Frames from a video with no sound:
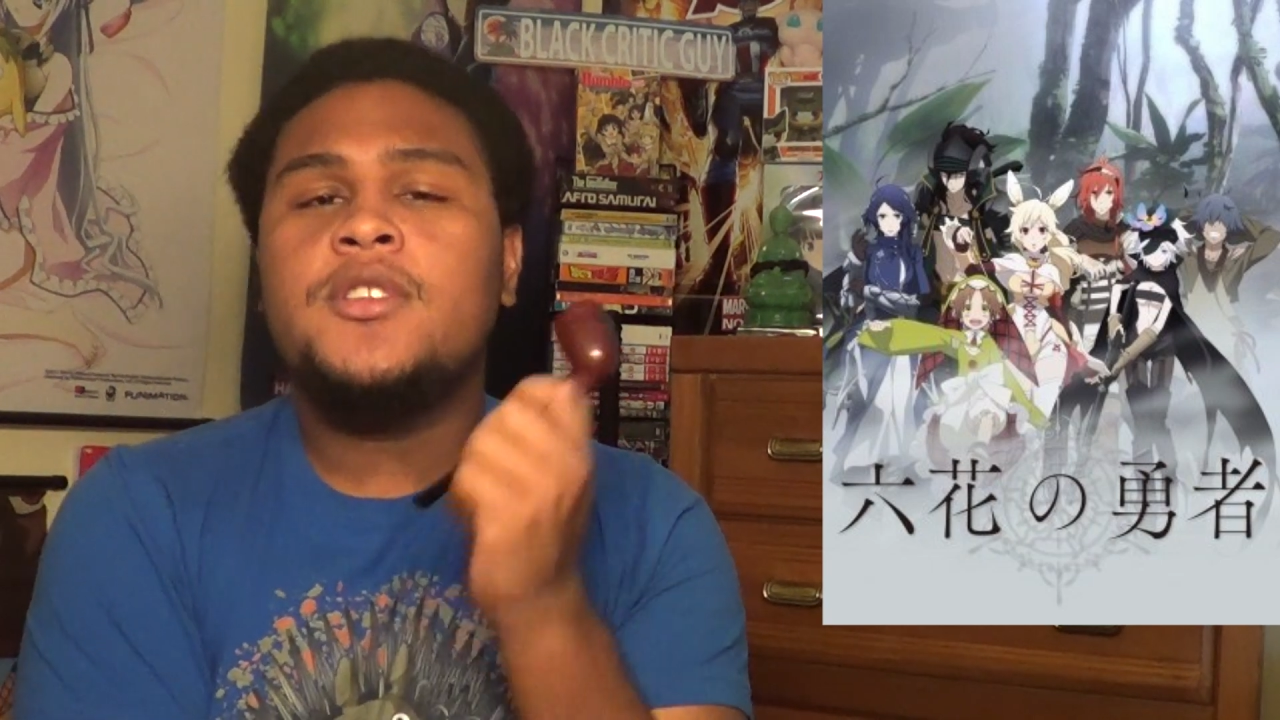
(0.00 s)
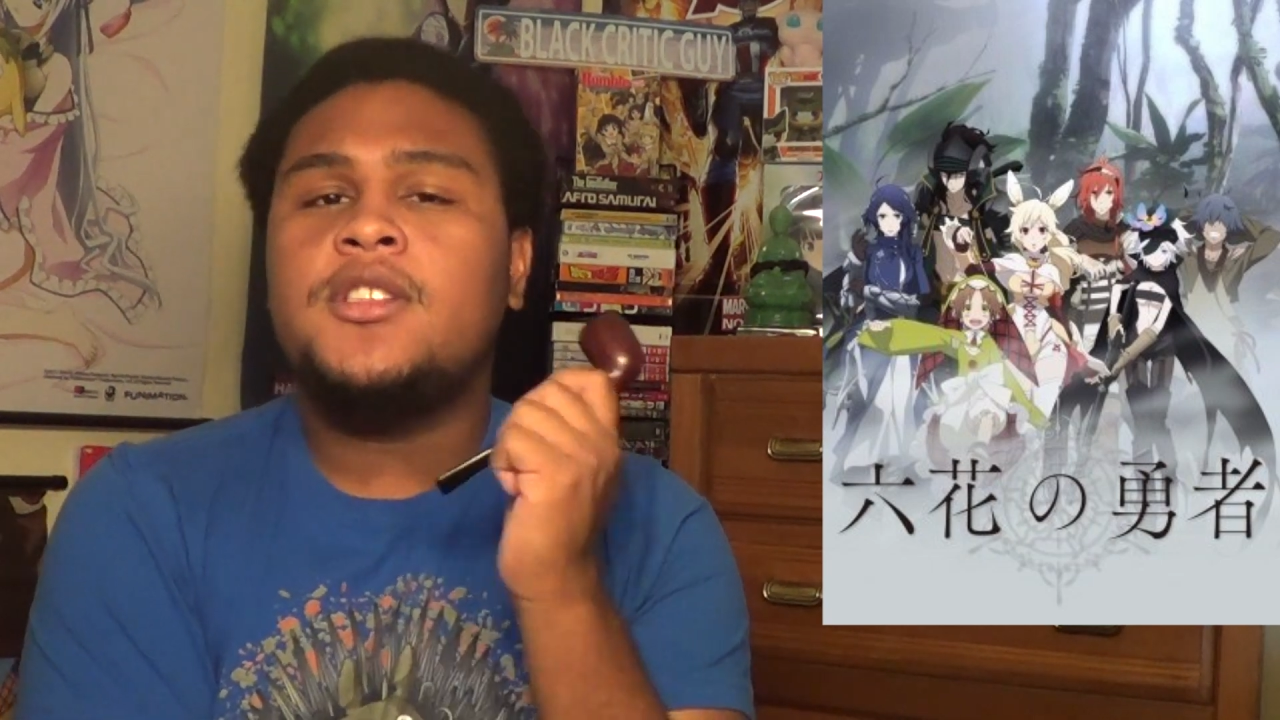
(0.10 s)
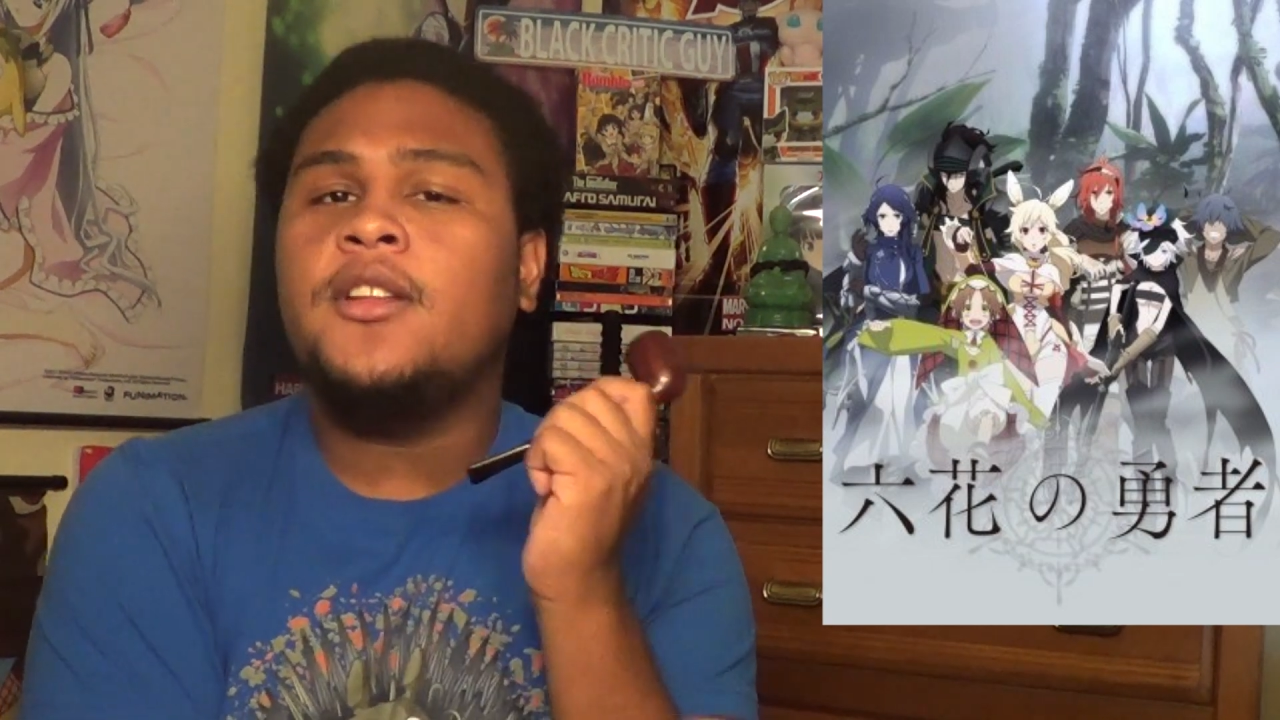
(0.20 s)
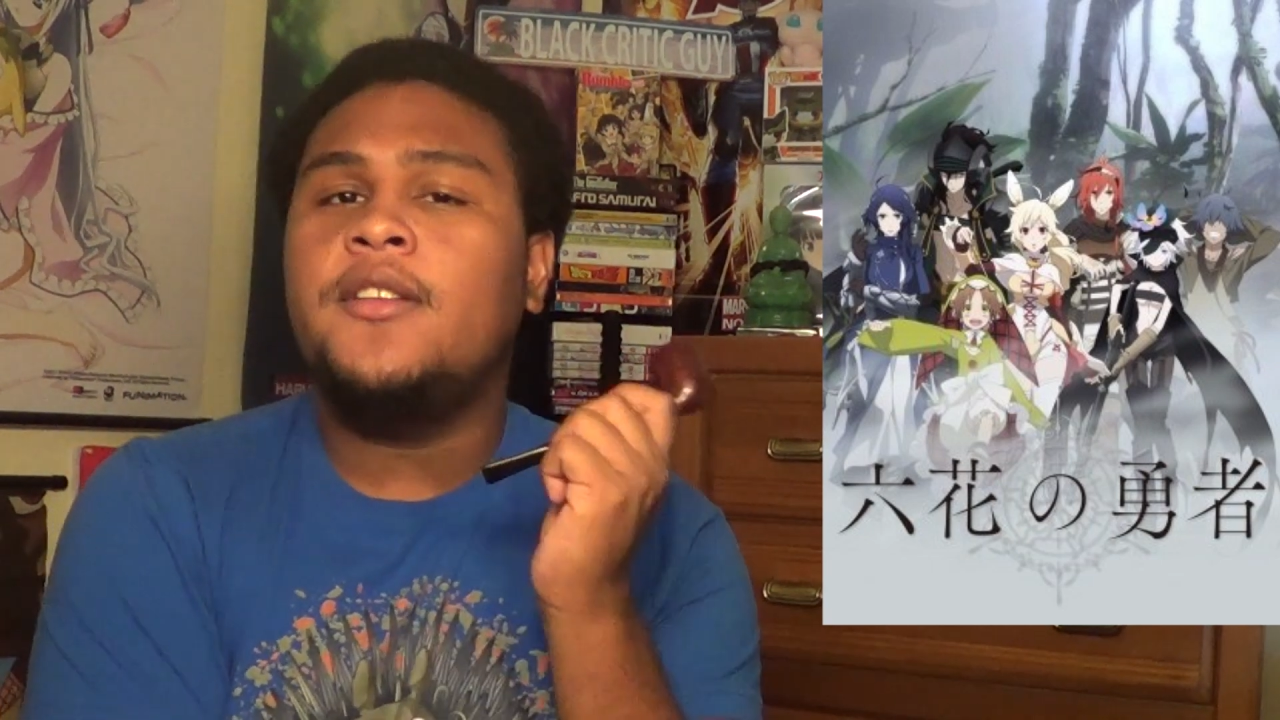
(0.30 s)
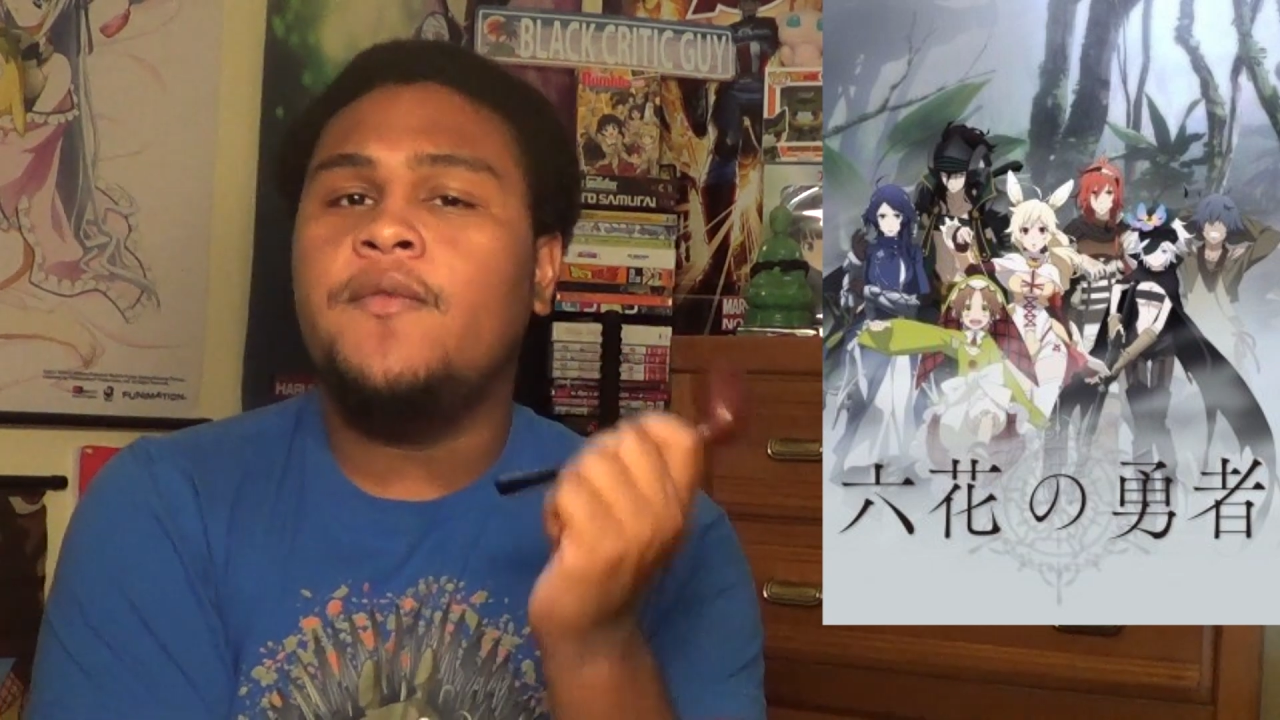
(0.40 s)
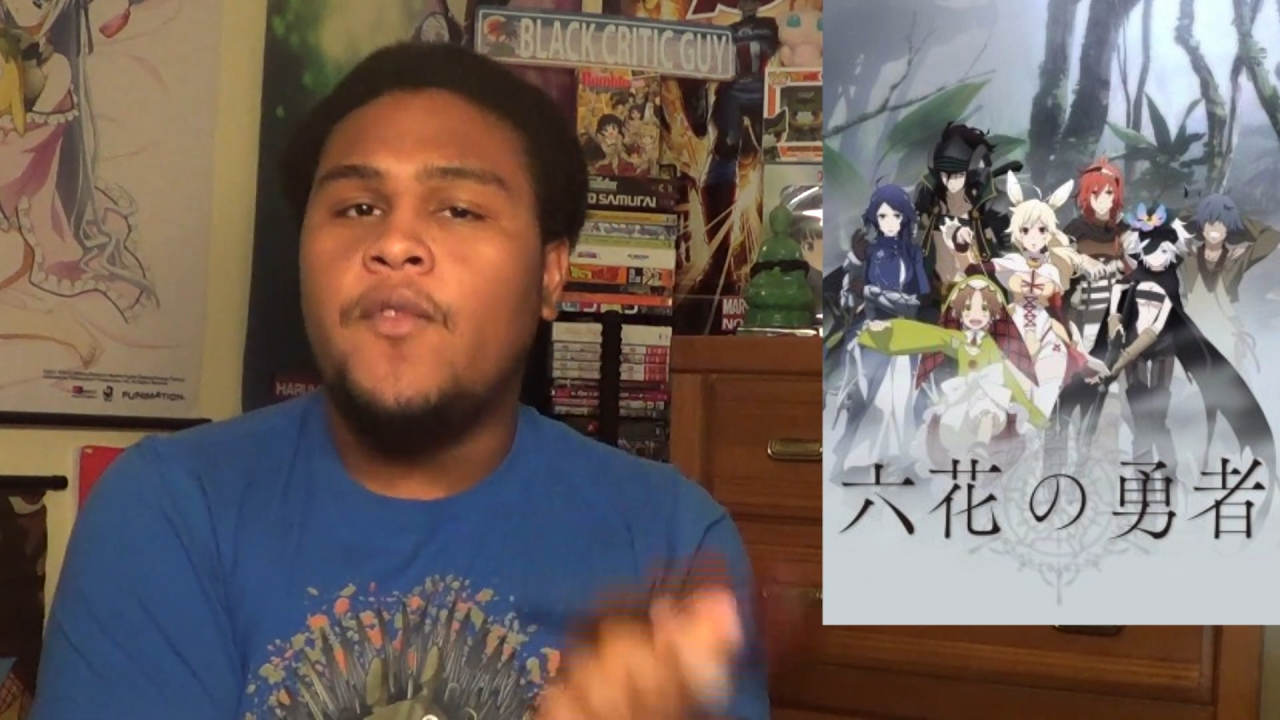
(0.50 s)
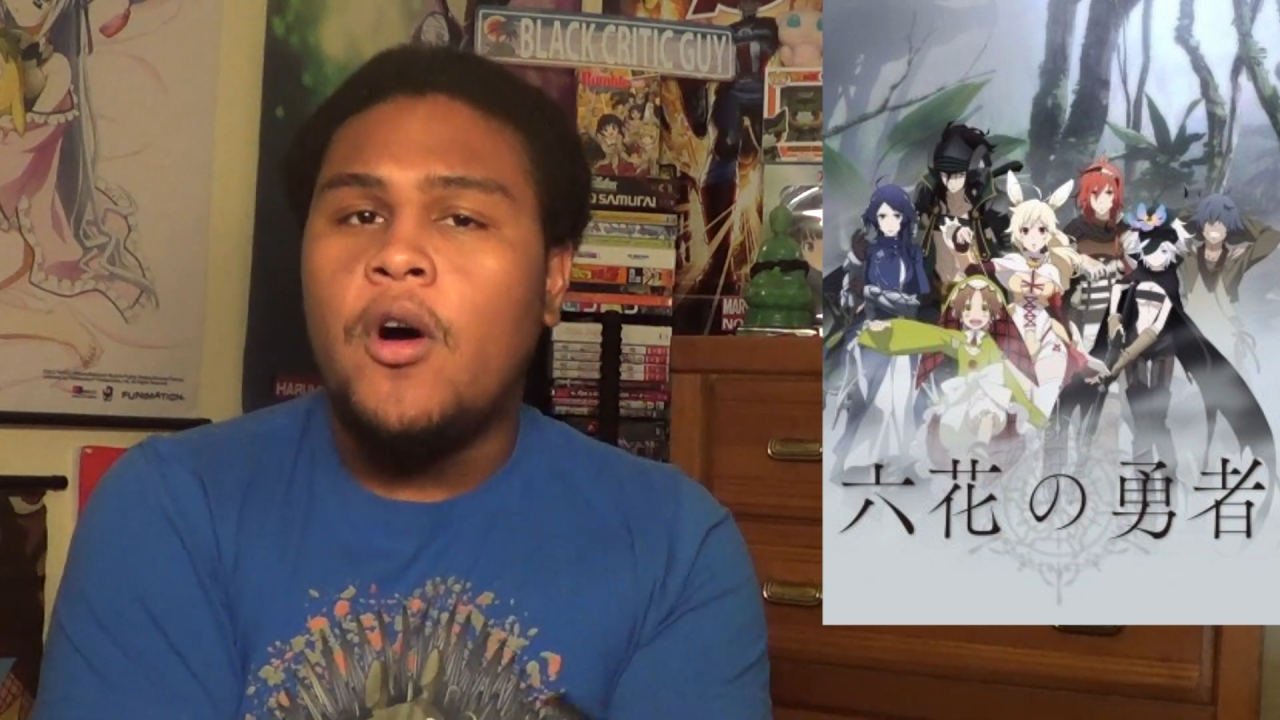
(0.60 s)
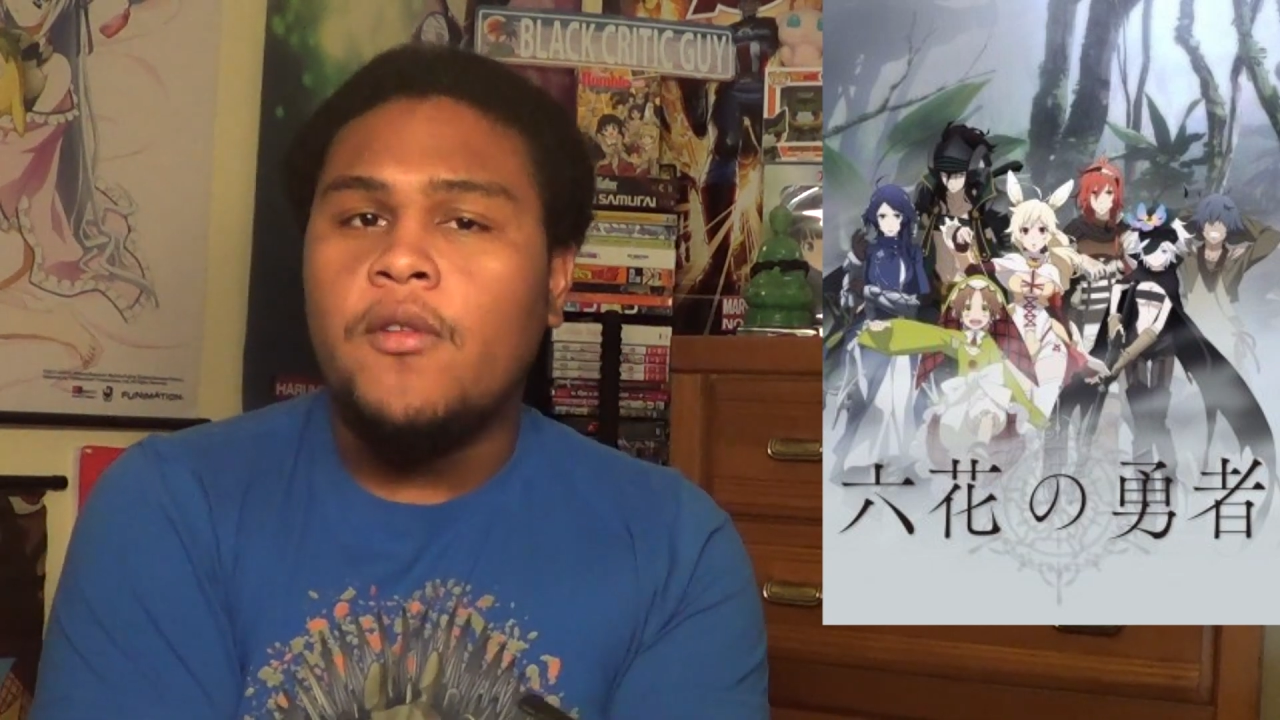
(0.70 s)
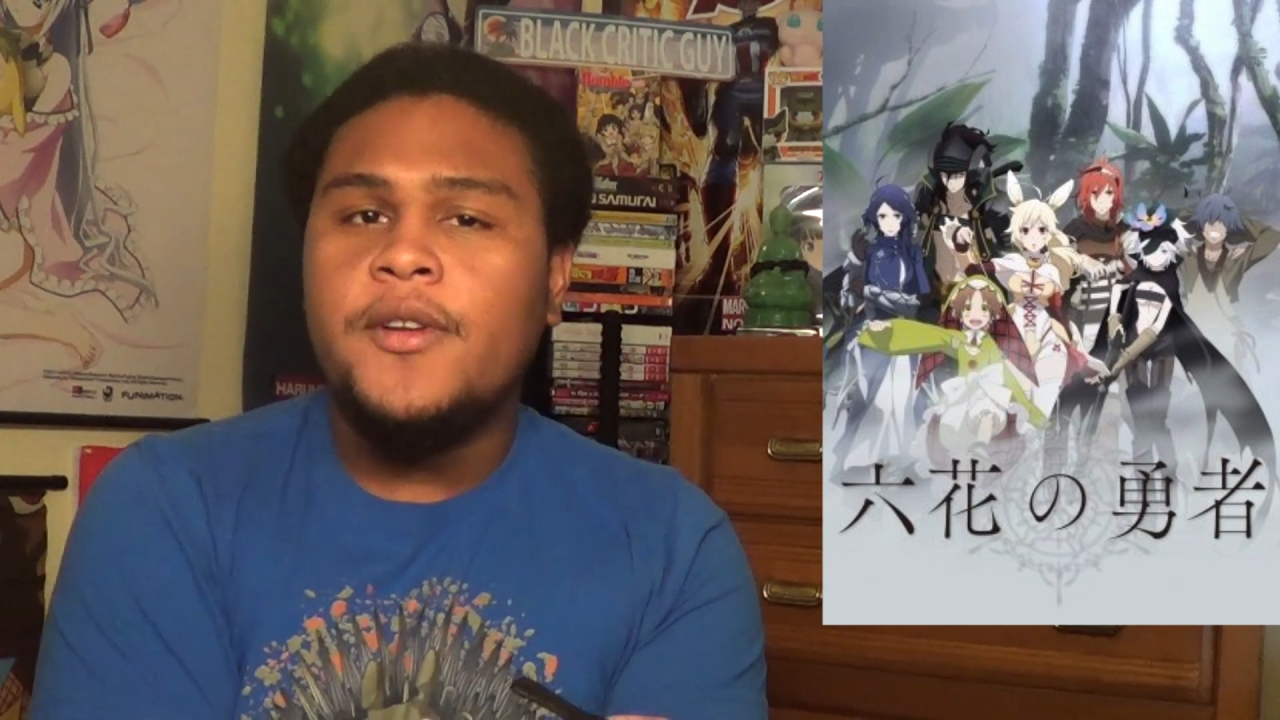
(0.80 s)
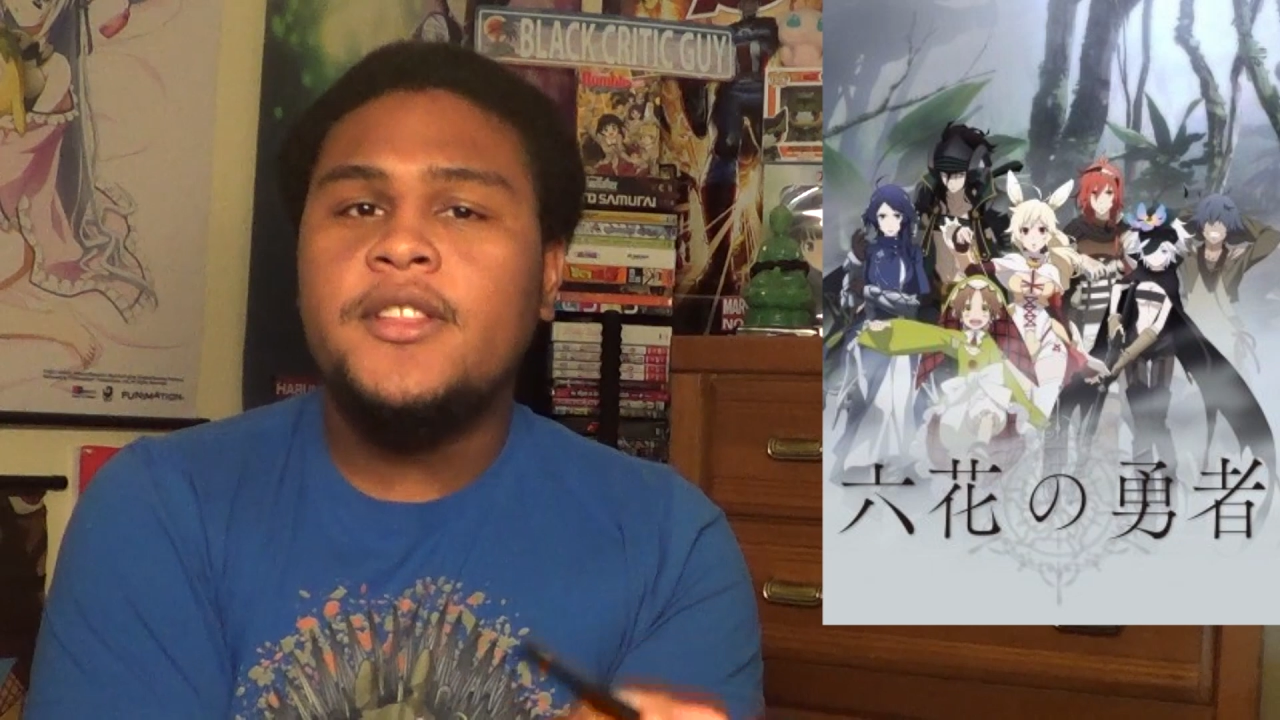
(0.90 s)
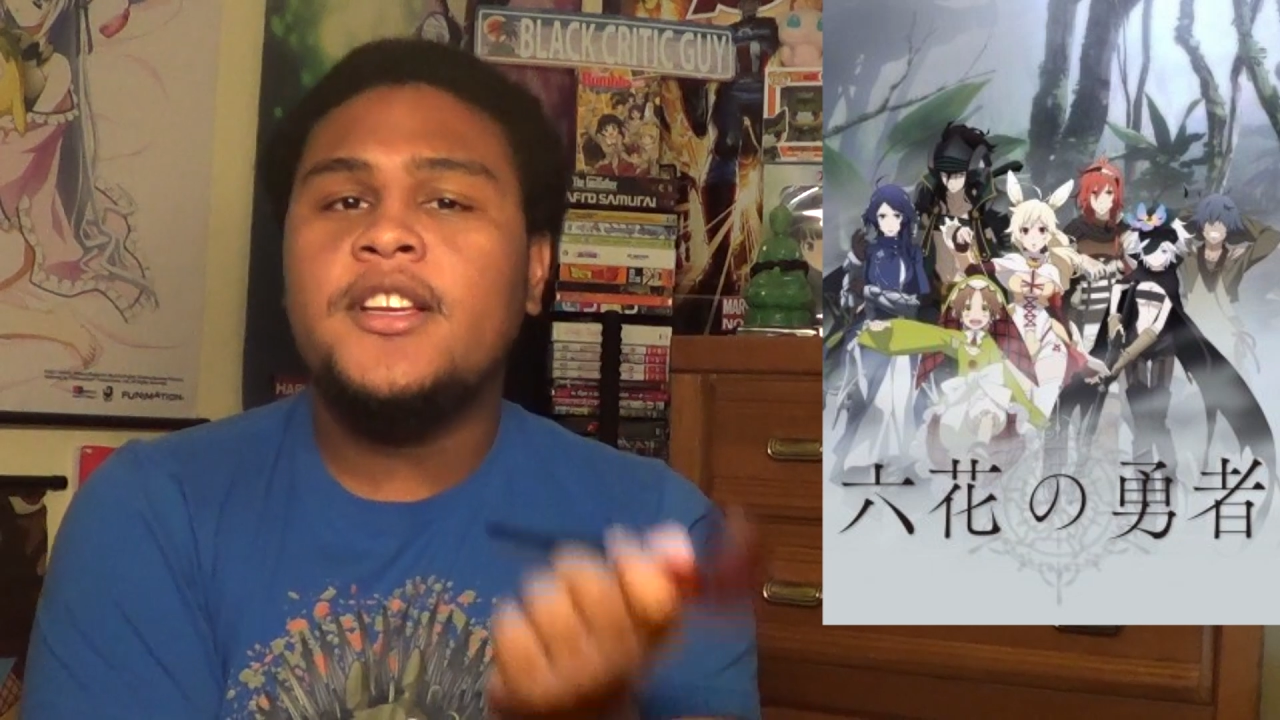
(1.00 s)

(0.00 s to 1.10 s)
still involving,